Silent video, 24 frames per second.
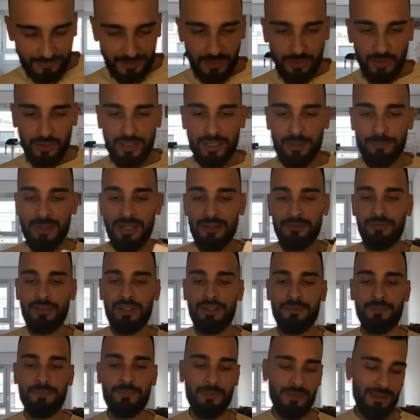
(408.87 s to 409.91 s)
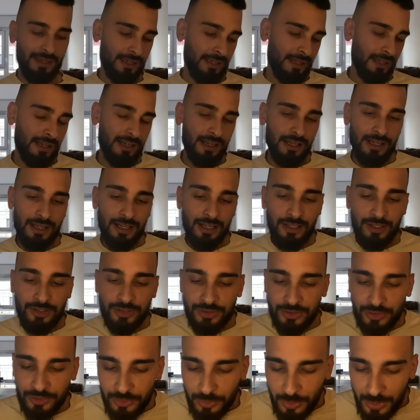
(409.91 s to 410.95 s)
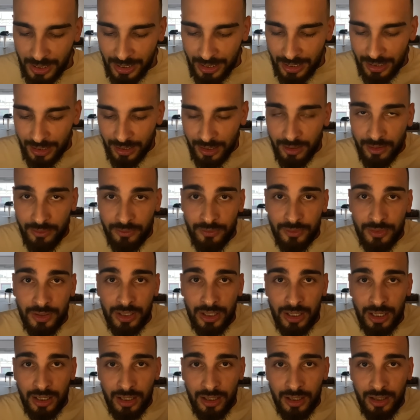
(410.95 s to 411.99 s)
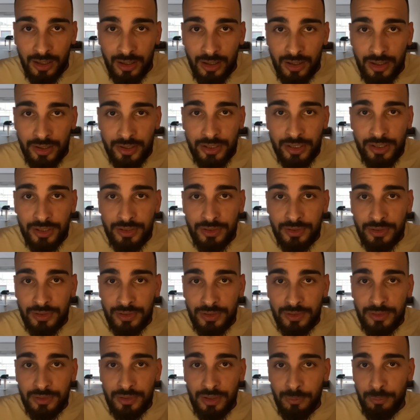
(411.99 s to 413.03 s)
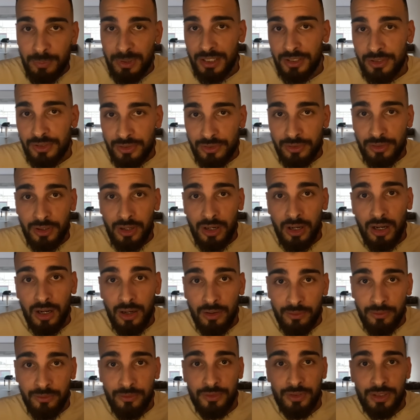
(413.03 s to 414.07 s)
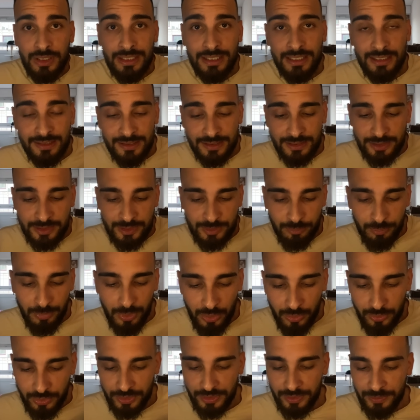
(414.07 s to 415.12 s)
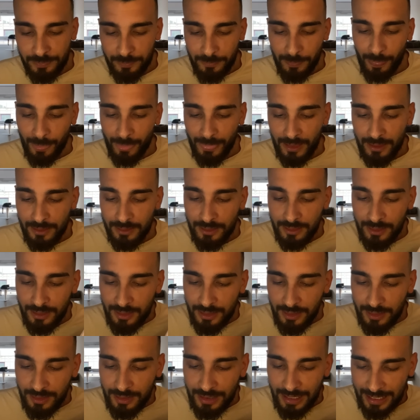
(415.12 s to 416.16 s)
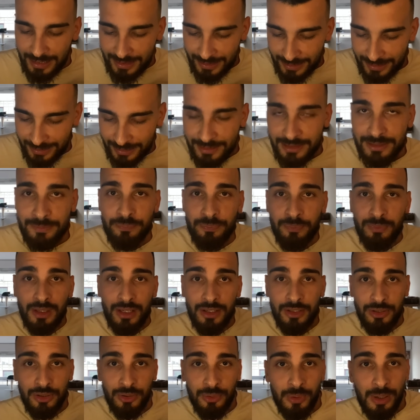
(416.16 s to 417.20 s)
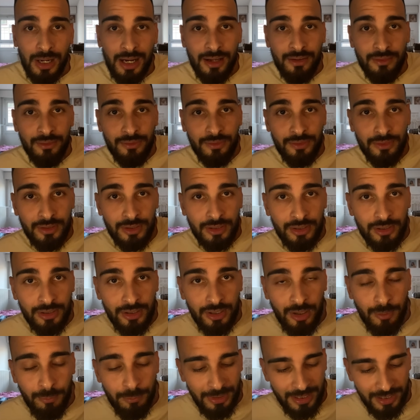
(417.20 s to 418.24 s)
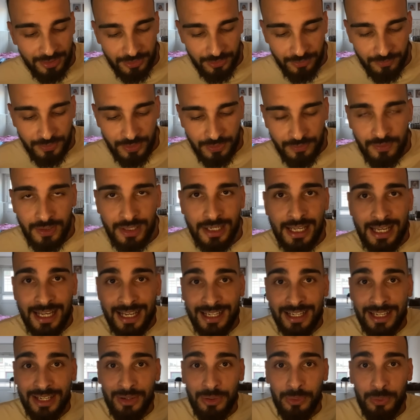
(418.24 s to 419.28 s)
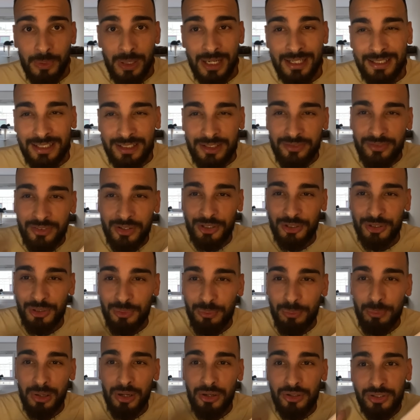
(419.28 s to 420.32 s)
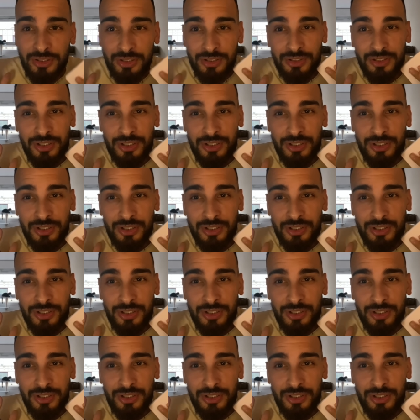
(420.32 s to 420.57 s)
Okay, my friend. So you have the picture of this sport athlete. You have a part of the flag. What is for 2 points?